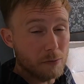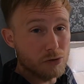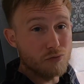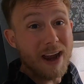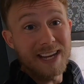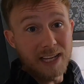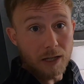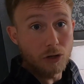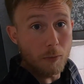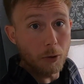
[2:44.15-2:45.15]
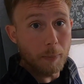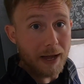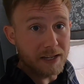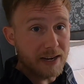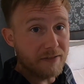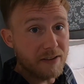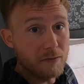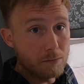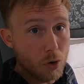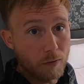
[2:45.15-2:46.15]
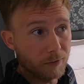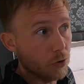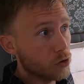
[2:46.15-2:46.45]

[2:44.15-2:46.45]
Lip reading: it was a regular double bed, you'd have even more floor